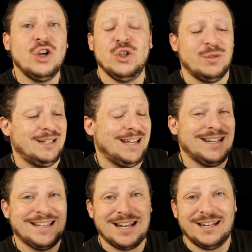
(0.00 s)
You can,
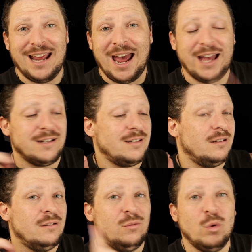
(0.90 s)
again, get it at
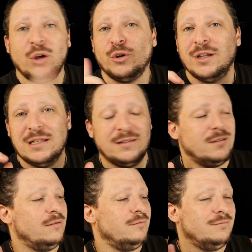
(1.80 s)

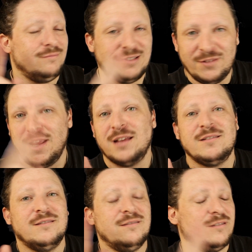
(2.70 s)
Walgreens,
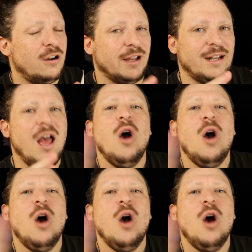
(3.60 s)
CVS, Target.